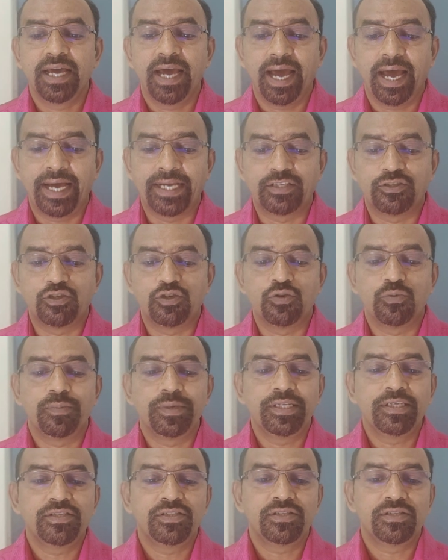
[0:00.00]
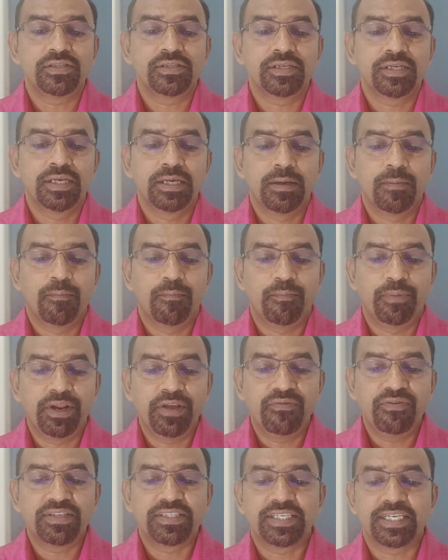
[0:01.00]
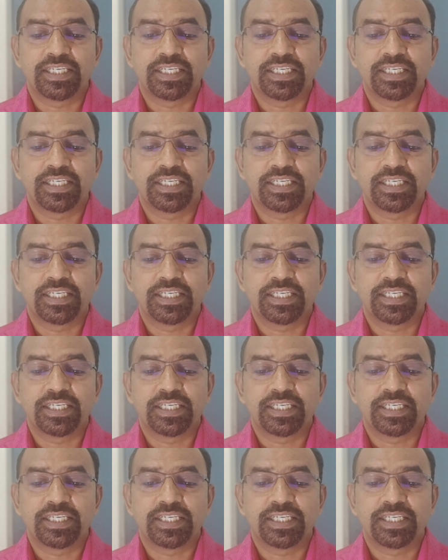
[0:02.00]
achievements, previous